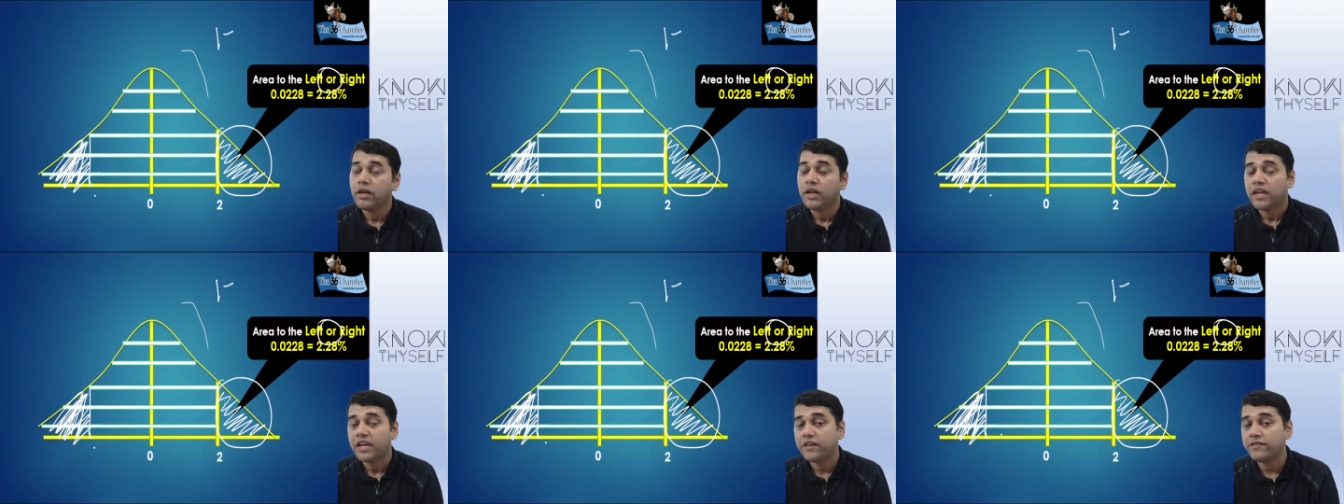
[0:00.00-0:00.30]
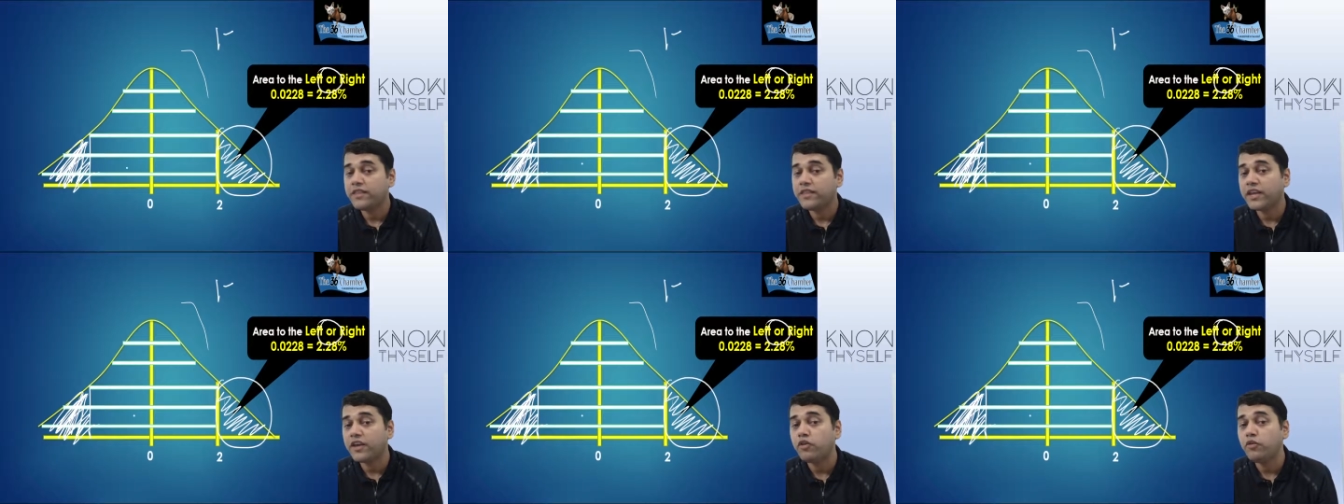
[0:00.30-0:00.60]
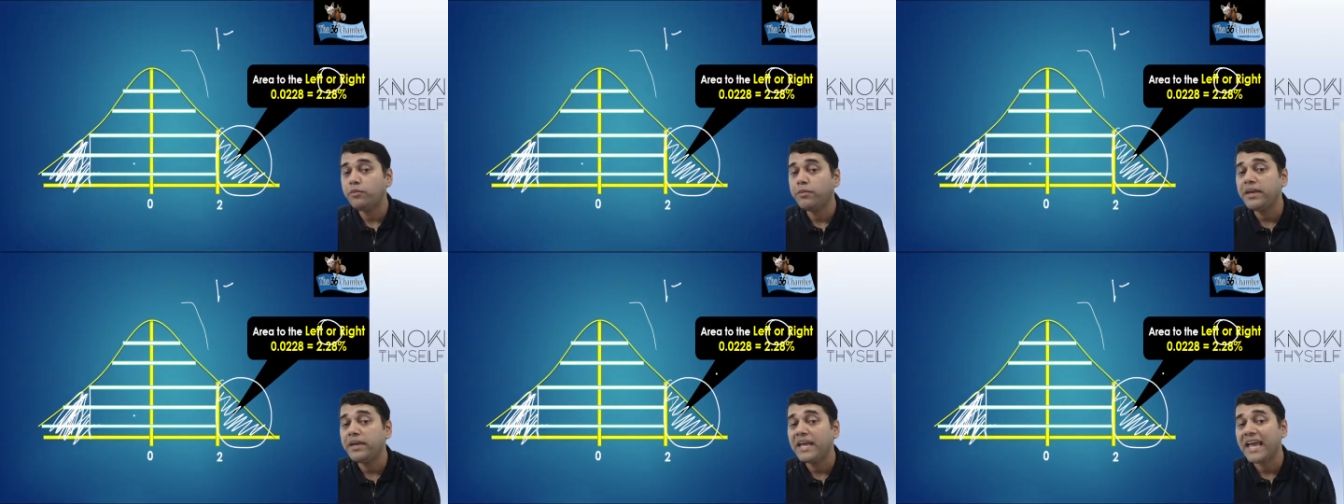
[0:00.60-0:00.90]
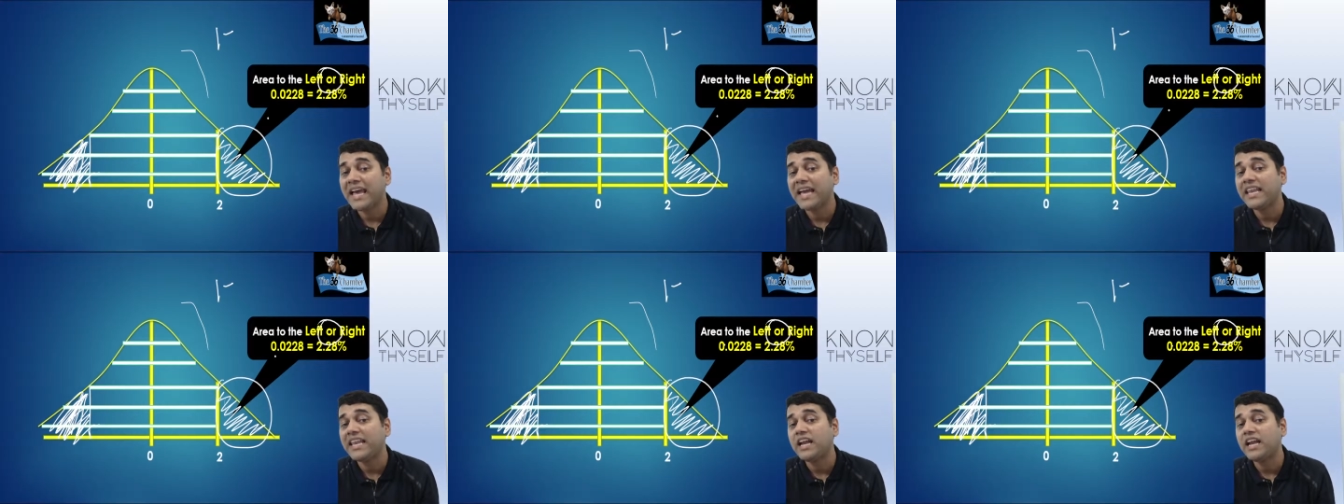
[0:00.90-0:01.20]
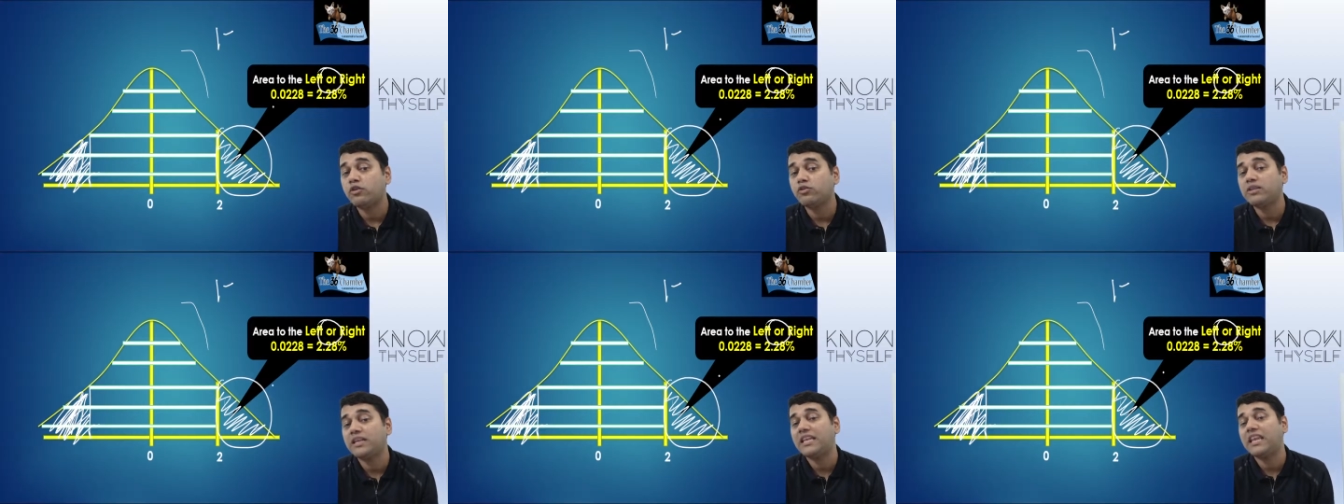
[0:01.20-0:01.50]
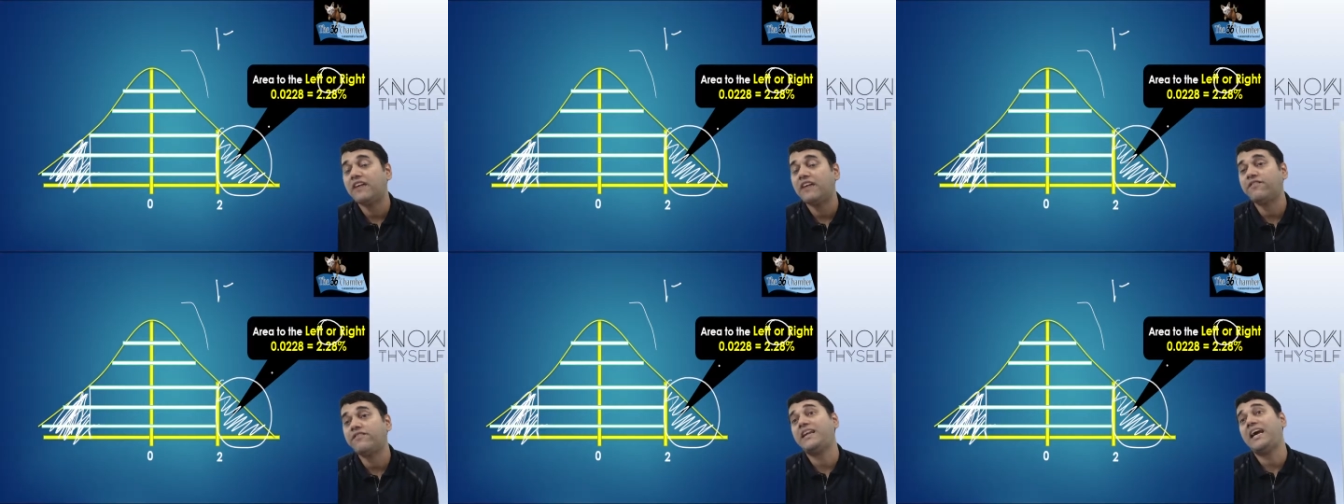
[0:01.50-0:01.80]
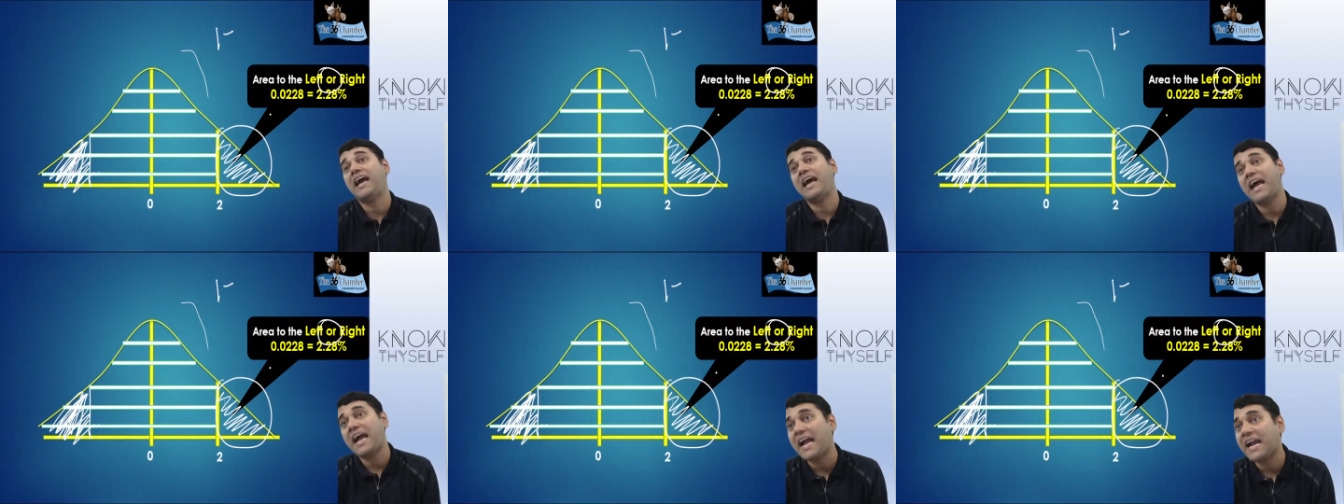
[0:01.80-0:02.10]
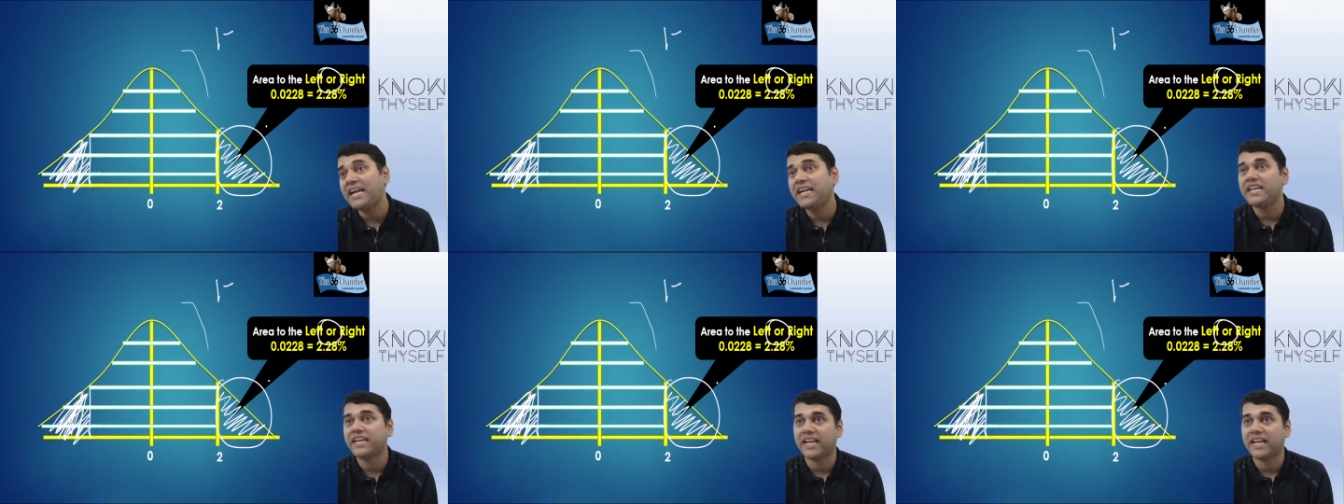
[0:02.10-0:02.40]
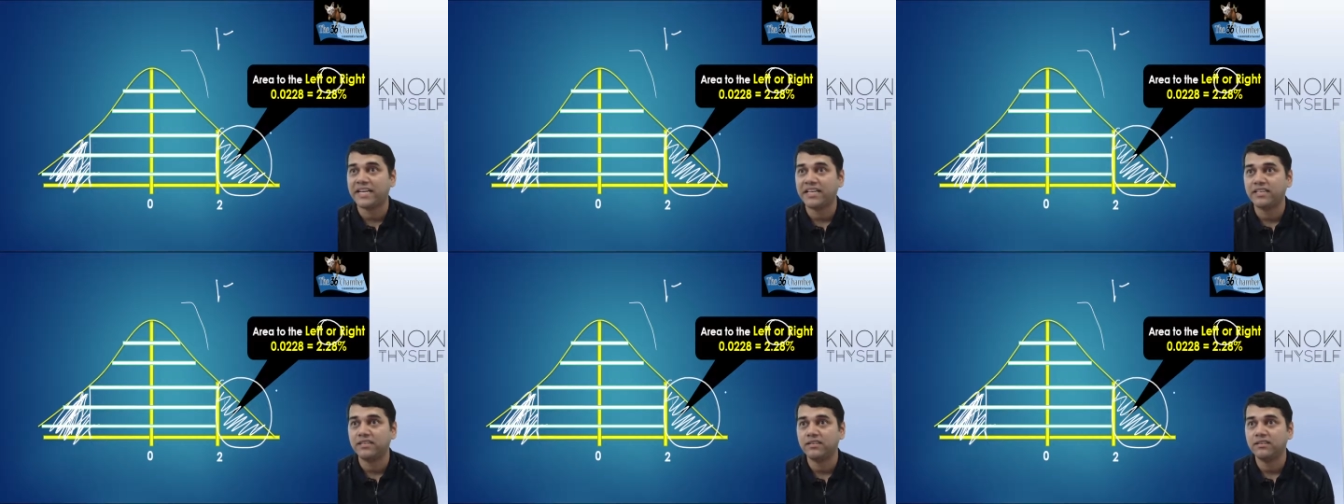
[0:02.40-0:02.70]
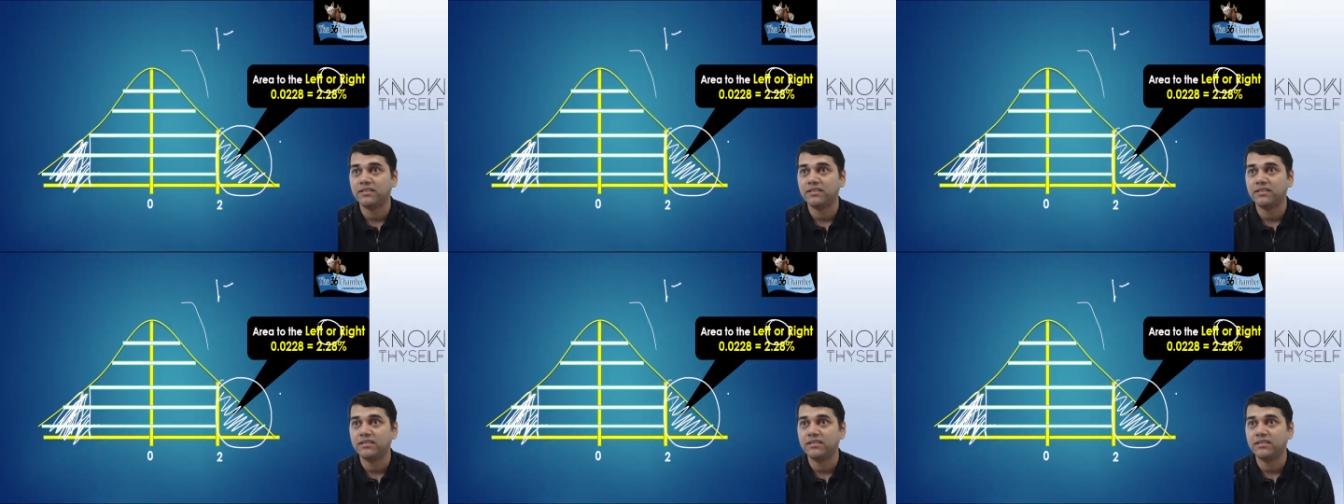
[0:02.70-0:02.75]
If they give me area to the left and right,